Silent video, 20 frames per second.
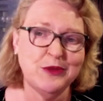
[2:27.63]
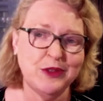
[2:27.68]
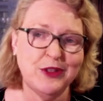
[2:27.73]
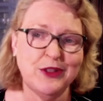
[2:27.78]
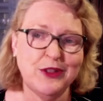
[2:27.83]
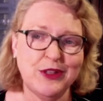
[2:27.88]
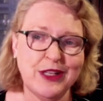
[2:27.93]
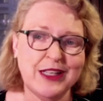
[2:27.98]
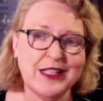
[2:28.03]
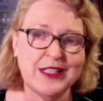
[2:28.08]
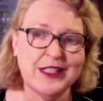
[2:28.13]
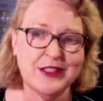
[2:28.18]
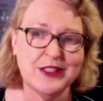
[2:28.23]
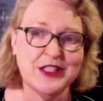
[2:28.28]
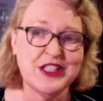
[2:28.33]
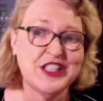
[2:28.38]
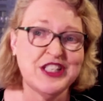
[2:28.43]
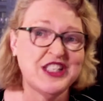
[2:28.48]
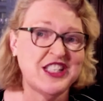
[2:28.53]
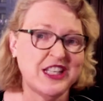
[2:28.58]
need
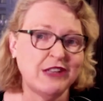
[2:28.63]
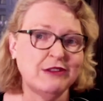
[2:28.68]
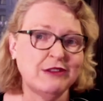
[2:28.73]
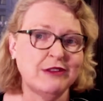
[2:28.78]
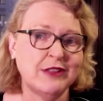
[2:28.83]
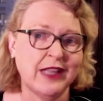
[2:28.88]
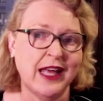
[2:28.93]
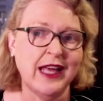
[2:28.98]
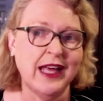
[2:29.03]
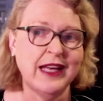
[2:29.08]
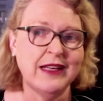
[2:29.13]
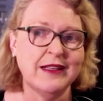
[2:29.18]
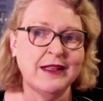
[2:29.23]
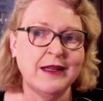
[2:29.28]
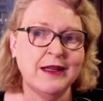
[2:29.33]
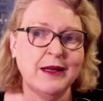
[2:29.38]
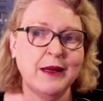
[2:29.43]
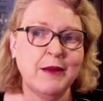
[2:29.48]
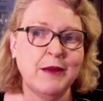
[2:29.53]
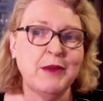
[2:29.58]
to sell that,
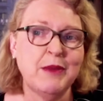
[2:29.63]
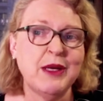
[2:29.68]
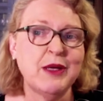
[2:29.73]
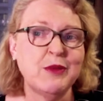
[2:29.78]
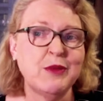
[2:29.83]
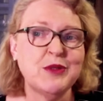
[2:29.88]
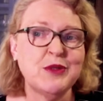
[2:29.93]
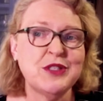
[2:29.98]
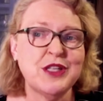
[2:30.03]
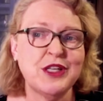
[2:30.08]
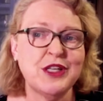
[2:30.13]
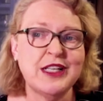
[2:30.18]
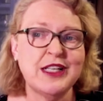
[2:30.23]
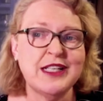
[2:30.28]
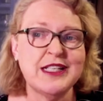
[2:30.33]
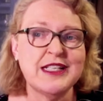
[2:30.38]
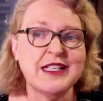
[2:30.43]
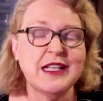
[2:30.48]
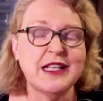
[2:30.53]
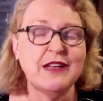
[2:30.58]
but you also
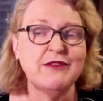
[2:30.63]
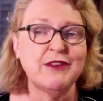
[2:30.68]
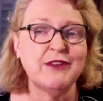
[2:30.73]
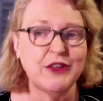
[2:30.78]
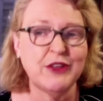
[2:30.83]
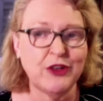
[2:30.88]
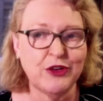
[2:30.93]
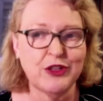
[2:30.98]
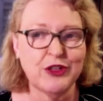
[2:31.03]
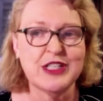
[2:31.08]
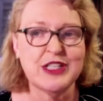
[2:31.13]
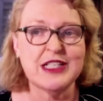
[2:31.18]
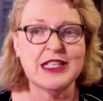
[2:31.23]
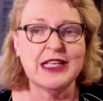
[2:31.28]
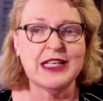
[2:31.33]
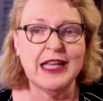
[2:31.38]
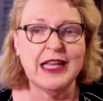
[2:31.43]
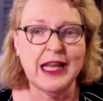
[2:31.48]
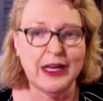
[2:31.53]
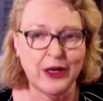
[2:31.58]
need to sell it very
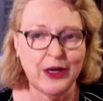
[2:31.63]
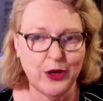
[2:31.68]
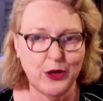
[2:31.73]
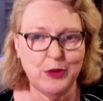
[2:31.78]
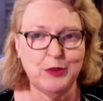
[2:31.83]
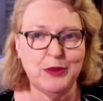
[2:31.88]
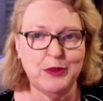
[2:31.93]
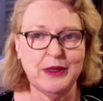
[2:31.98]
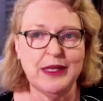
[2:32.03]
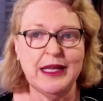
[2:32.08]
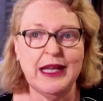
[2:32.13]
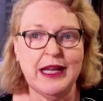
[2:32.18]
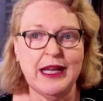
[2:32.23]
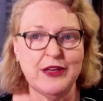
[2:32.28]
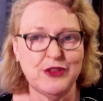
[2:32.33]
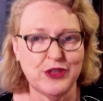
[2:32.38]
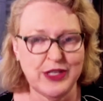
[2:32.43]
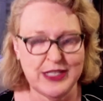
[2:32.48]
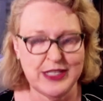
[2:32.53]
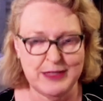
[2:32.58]
honestly and openly
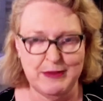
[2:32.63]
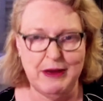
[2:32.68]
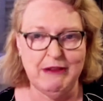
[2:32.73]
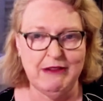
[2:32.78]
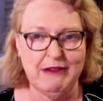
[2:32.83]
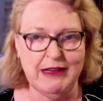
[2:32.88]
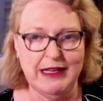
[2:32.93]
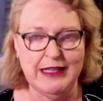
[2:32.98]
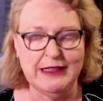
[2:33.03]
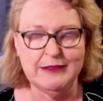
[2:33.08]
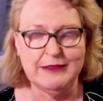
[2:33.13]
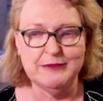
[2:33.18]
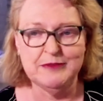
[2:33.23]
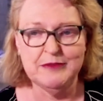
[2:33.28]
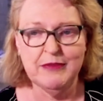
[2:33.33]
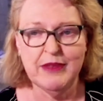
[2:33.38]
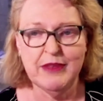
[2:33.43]
and transparently.